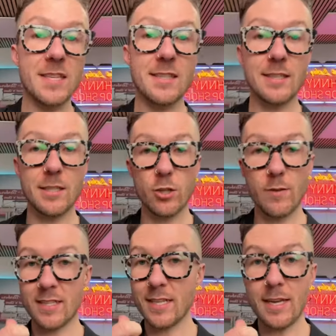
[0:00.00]
thing to do
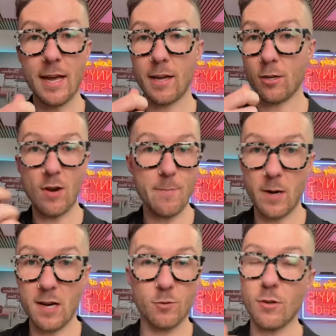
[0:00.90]
is see a great
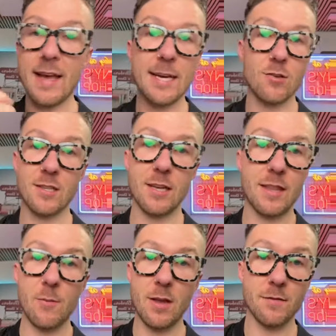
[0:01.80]
barber or hairdresser and
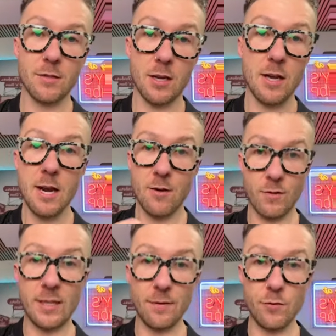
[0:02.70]
they'll be able to
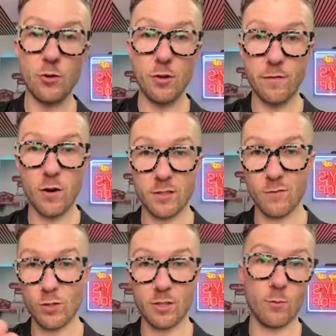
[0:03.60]
really give you the advice
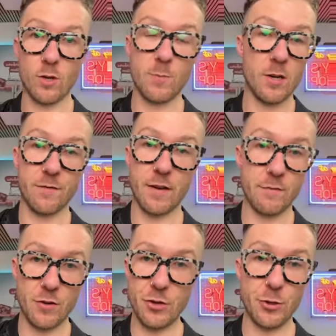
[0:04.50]
of what's going to work perfect
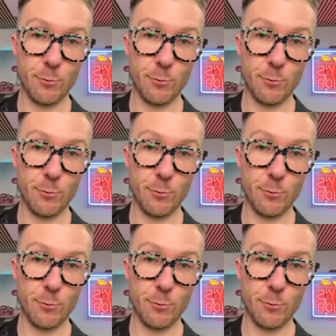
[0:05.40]
for you.